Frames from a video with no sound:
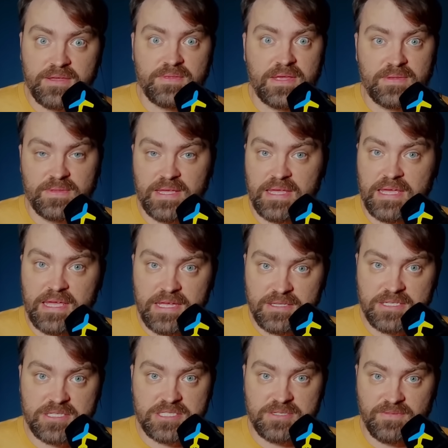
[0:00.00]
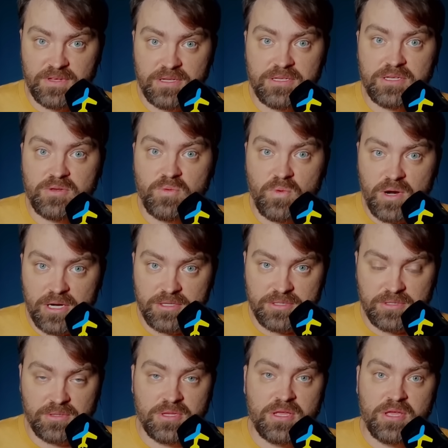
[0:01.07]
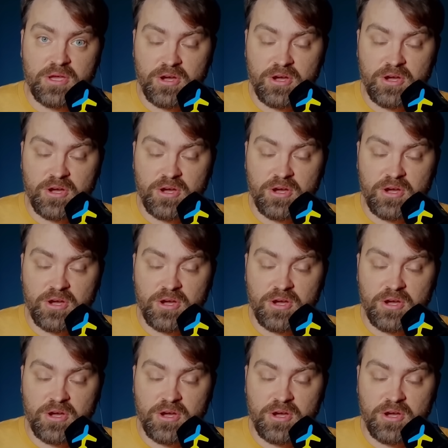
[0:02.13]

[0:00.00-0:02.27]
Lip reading: then they hit the civilian quarter